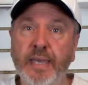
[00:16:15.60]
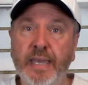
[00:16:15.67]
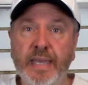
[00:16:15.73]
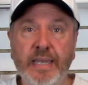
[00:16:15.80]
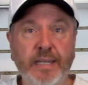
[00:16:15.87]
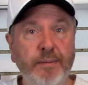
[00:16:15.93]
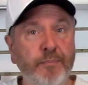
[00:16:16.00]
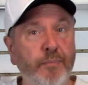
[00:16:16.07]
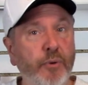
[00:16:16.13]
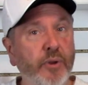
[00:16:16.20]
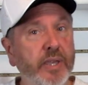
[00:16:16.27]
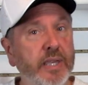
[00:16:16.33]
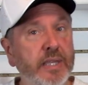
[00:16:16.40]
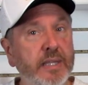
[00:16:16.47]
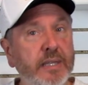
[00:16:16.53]
and
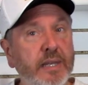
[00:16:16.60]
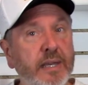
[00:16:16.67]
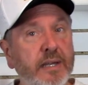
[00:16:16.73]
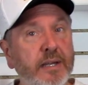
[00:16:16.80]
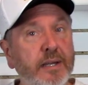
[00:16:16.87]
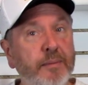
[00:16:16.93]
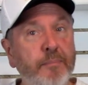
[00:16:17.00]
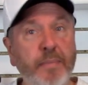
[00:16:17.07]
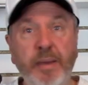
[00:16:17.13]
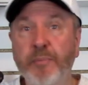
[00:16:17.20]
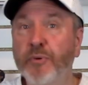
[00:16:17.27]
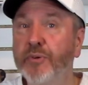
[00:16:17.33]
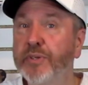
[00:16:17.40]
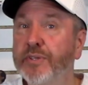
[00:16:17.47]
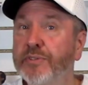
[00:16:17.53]
bringing
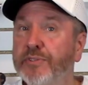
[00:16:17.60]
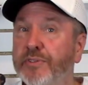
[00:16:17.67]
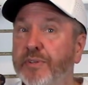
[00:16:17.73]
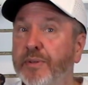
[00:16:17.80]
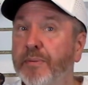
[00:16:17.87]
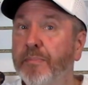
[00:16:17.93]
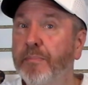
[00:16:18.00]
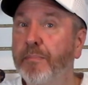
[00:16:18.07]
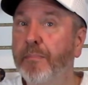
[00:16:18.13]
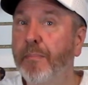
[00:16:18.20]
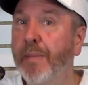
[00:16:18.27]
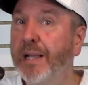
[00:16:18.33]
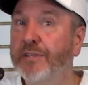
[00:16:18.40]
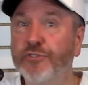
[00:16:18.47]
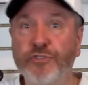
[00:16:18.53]
memories and
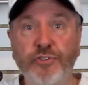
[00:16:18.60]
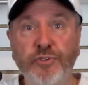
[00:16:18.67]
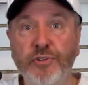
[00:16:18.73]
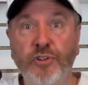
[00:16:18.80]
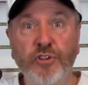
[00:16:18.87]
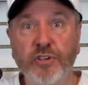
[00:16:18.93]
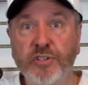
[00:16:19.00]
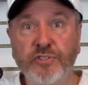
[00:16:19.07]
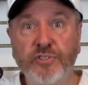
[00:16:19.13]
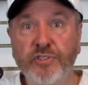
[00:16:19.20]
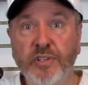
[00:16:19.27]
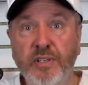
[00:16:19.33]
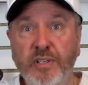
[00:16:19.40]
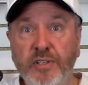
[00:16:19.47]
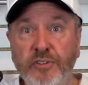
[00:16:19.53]
monster
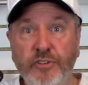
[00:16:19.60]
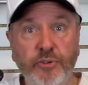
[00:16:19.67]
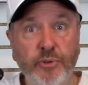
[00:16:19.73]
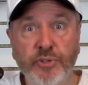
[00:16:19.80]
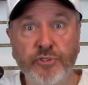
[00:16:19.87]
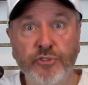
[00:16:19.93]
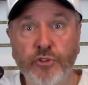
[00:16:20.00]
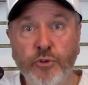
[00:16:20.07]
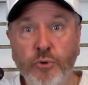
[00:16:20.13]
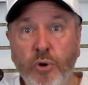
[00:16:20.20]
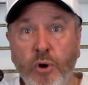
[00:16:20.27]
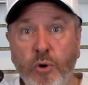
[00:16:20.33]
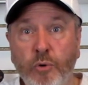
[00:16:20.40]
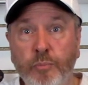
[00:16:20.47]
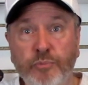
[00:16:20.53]
looks to his new
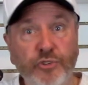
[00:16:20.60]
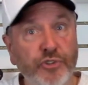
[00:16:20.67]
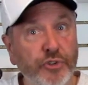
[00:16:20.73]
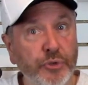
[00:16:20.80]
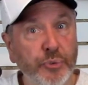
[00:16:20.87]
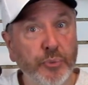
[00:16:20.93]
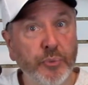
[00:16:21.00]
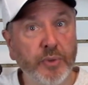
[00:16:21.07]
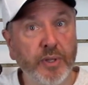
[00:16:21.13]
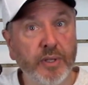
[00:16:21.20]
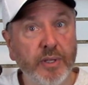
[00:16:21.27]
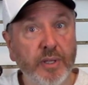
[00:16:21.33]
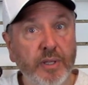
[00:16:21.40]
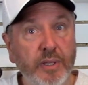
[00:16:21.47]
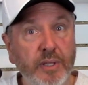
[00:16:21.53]
home soon.
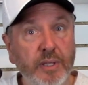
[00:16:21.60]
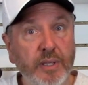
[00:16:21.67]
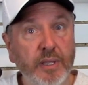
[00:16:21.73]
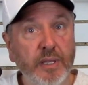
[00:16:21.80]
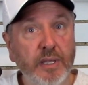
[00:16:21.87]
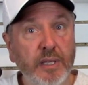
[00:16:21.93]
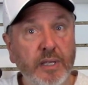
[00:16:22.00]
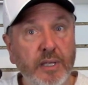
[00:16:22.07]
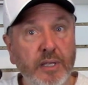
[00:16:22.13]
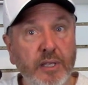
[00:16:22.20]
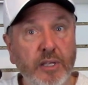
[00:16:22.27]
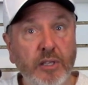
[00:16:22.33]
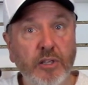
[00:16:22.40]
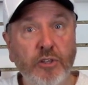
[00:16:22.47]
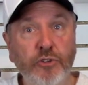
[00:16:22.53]

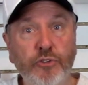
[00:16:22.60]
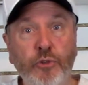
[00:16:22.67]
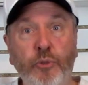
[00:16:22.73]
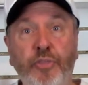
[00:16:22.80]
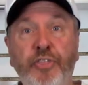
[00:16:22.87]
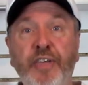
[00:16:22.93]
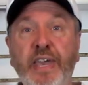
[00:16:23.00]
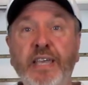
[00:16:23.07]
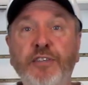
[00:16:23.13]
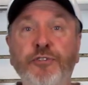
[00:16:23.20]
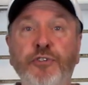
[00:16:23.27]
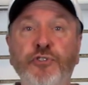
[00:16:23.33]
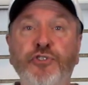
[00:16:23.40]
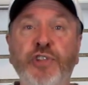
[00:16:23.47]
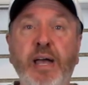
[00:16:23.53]
So thanks
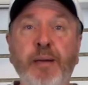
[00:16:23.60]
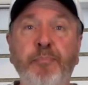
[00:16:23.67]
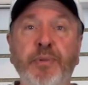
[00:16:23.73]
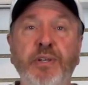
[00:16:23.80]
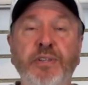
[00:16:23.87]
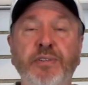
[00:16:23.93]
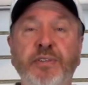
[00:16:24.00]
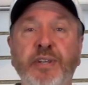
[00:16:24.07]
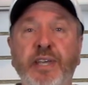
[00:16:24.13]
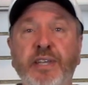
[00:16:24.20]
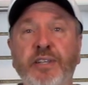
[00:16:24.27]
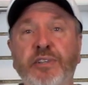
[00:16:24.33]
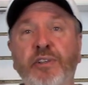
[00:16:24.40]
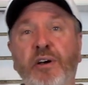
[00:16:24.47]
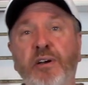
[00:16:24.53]
for stopping in today
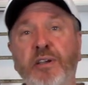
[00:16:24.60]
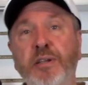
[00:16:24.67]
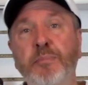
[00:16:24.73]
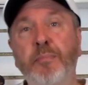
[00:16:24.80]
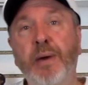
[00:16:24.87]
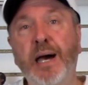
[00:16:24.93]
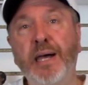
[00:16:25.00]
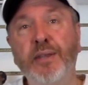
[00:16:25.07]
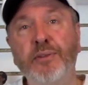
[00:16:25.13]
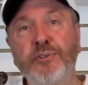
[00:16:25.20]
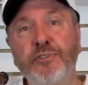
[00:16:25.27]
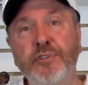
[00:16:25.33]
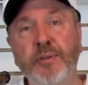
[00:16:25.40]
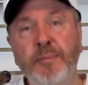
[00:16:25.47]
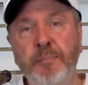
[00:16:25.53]
to Talking
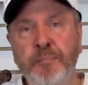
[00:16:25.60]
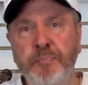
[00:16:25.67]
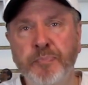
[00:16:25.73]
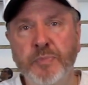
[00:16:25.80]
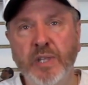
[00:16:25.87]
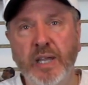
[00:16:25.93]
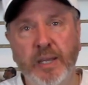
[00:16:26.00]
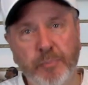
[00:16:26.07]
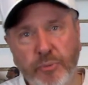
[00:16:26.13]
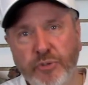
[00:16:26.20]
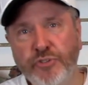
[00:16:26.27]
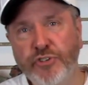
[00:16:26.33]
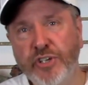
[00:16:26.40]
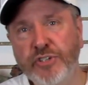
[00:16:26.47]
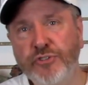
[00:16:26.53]
Models. I
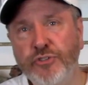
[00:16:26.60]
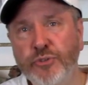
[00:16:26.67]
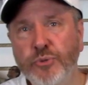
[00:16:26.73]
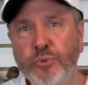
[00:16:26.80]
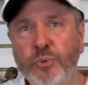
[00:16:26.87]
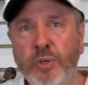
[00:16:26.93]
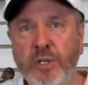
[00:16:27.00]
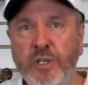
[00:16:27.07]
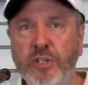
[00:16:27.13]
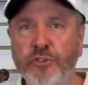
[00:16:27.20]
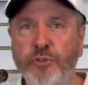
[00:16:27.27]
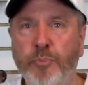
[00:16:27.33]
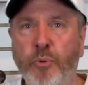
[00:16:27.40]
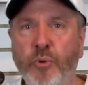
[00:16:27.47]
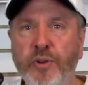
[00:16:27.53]
appreciate you
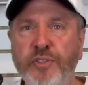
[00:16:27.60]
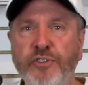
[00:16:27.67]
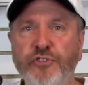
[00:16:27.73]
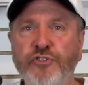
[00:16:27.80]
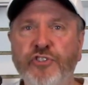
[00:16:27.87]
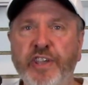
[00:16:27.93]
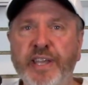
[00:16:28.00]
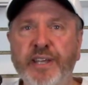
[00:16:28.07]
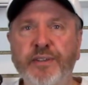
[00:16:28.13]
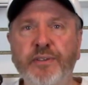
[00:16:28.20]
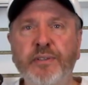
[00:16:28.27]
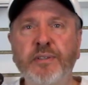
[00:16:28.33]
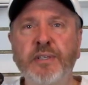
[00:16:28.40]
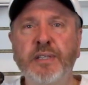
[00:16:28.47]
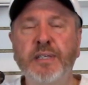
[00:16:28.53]
supporting this
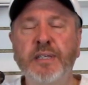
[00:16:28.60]
channel,